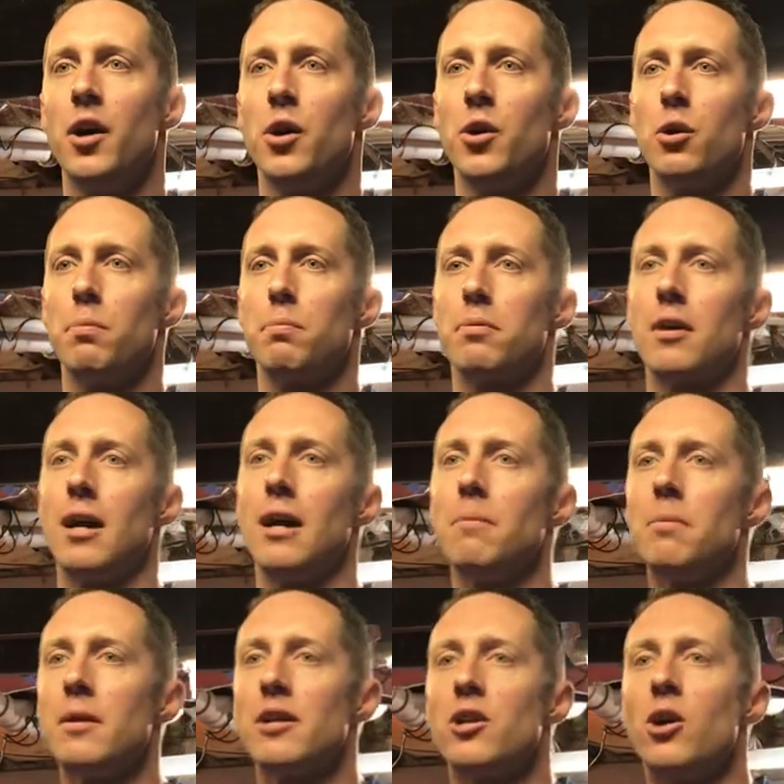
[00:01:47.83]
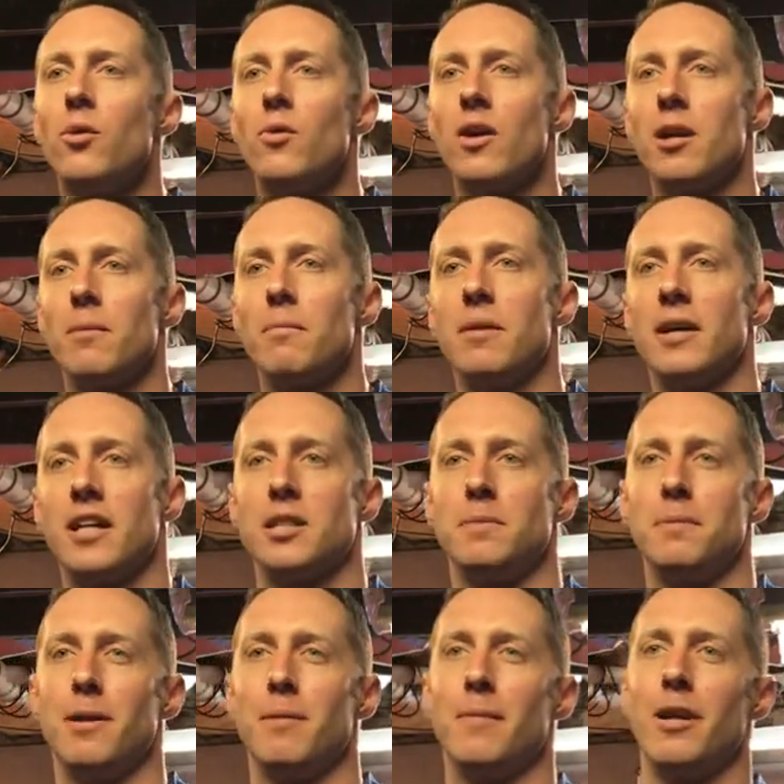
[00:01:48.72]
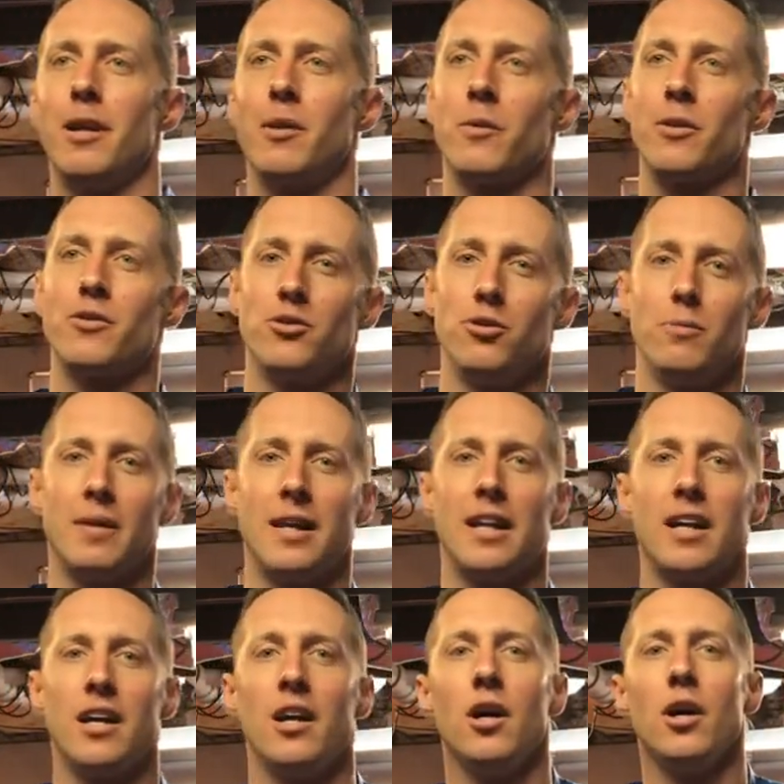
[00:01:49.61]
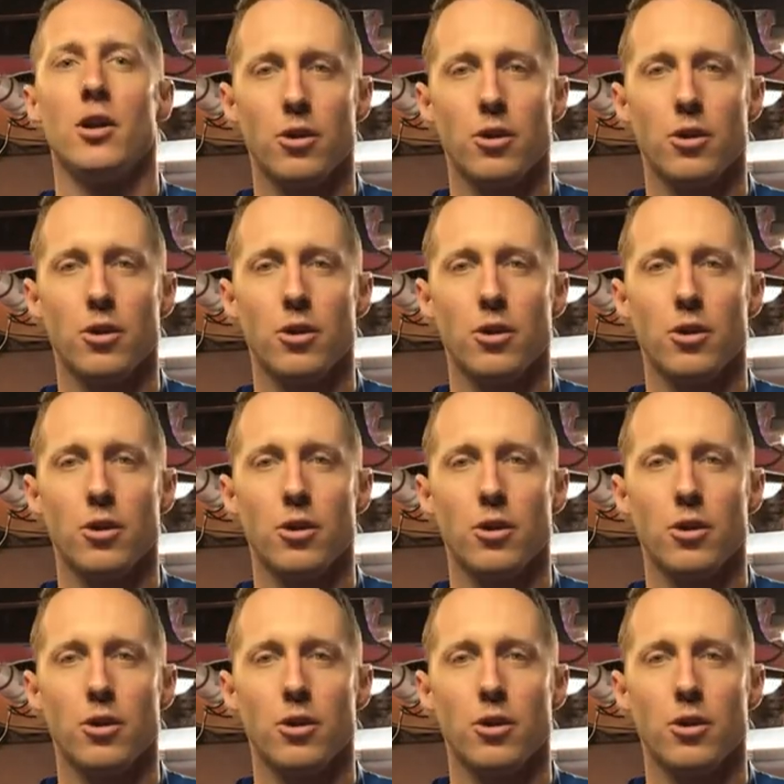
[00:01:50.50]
you probably don't want to be experimenting with too many